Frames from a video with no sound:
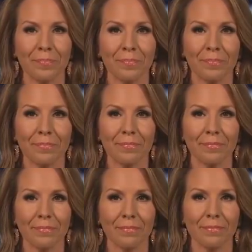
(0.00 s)

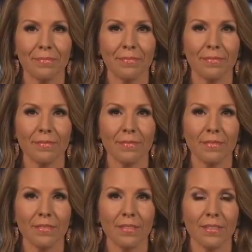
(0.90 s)

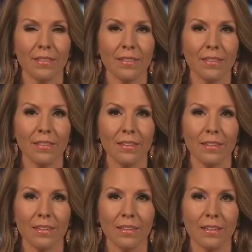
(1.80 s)

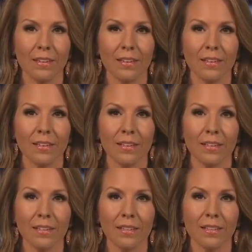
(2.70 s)

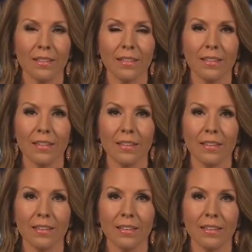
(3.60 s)

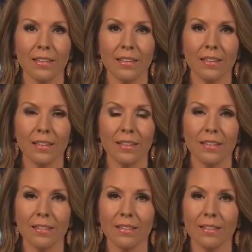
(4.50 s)

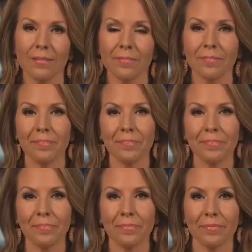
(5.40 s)

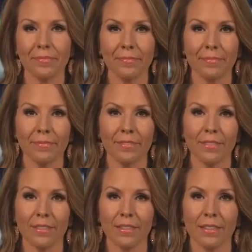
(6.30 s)

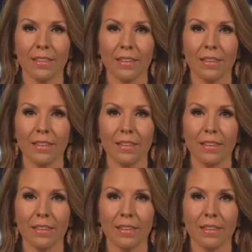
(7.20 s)
This person isn't speaking.